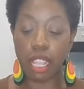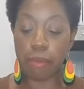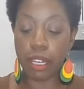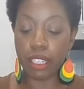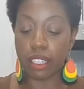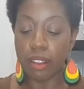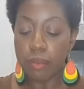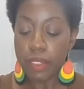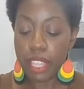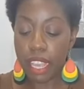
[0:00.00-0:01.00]
To make the
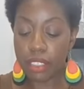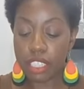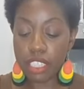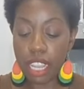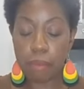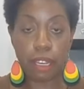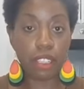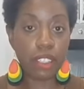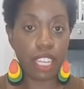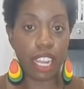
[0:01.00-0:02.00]
body butter, I
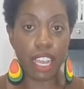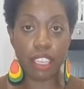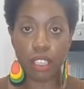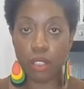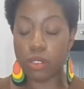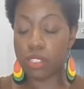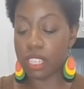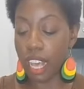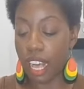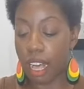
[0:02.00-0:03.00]
use
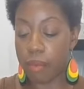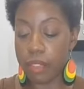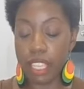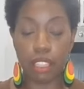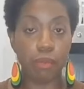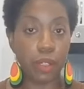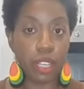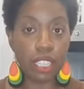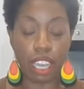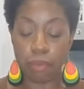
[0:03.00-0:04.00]
a
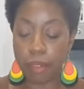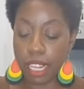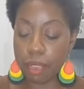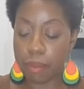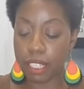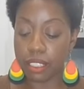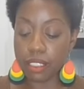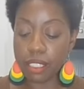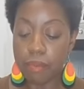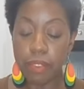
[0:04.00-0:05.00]
refined
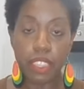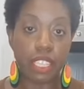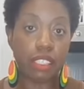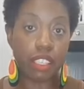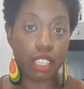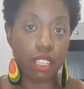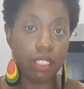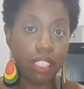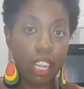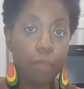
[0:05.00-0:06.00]
organic shea butter.
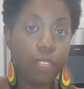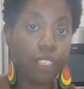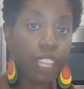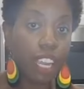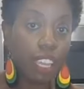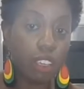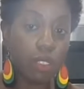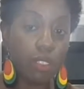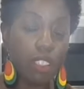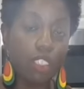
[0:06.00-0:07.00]
Now you can use
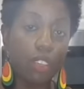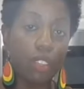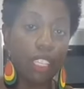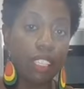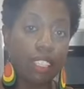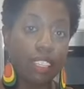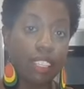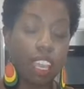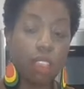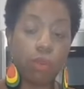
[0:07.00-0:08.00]
other types of shea
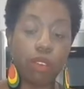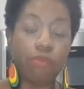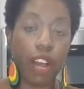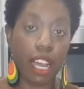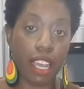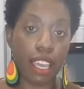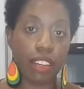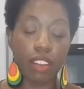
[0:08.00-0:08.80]
butter, but